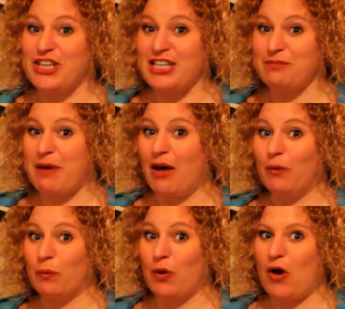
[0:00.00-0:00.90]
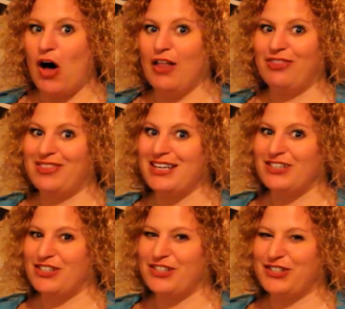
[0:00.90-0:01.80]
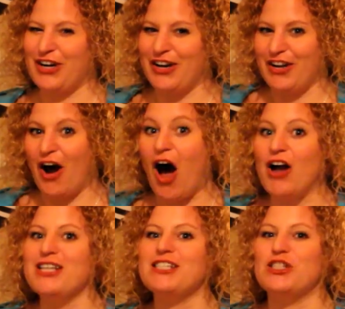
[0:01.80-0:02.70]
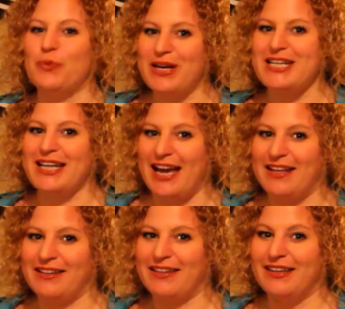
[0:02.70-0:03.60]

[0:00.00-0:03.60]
Jezebel will haunt theaters starting August 29th.